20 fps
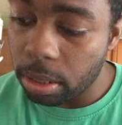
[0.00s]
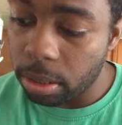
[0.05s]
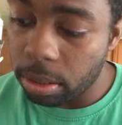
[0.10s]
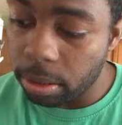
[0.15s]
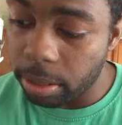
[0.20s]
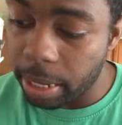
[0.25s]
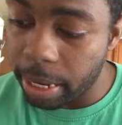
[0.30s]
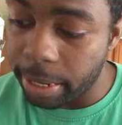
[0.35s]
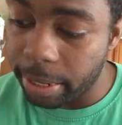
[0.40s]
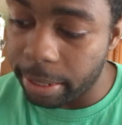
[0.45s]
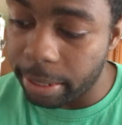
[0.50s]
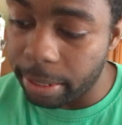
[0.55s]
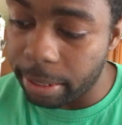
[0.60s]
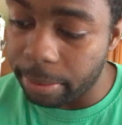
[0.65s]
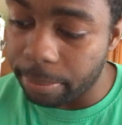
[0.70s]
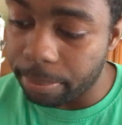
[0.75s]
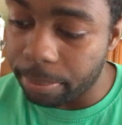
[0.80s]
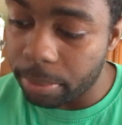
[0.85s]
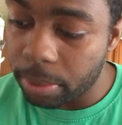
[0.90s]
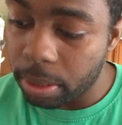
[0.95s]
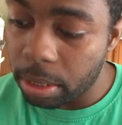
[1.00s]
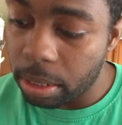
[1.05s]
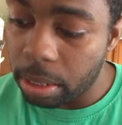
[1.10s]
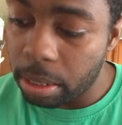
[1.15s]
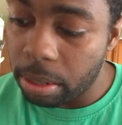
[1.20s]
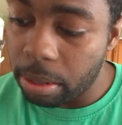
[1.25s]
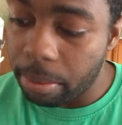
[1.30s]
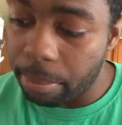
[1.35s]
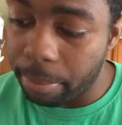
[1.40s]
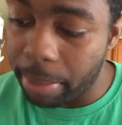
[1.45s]
Yet
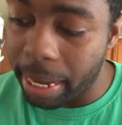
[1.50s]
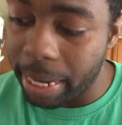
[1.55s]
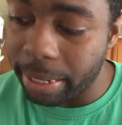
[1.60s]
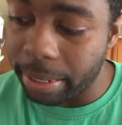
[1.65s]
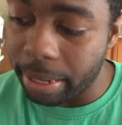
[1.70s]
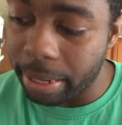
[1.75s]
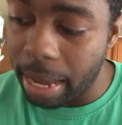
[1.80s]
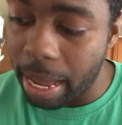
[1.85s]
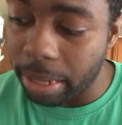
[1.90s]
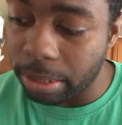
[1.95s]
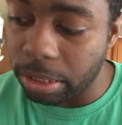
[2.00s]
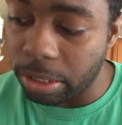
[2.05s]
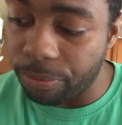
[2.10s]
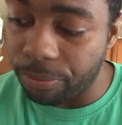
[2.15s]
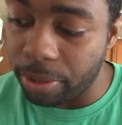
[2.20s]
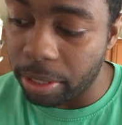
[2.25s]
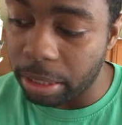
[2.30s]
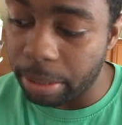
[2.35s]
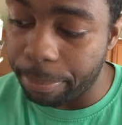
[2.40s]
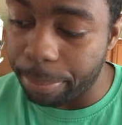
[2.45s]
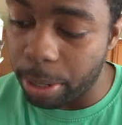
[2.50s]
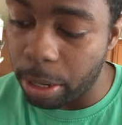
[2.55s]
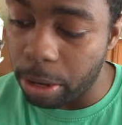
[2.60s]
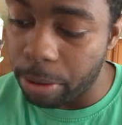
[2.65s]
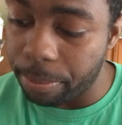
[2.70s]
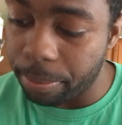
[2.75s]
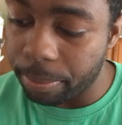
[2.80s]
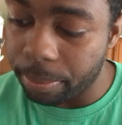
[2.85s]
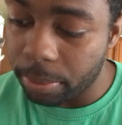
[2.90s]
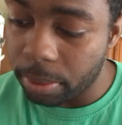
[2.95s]
Mike Knox defeat the
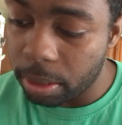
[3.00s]
Pope.